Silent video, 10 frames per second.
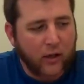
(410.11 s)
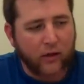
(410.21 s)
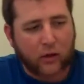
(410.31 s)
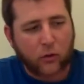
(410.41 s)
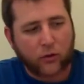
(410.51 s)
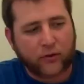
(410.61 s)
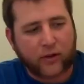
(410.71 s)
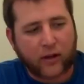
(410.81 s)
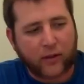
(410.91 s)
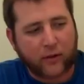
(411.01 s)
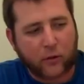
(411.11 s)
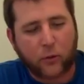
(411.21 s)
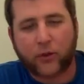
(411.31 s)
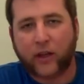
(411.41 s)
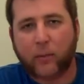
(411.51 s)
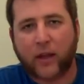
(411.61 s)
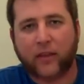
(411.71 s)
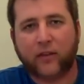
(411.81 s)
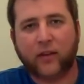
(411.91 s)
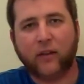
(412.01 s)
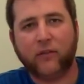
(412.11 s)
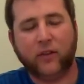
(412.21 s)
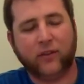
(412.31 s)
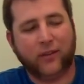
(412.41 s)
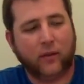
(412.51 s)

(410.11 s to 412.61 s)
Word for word: The cool thing about this stuff is,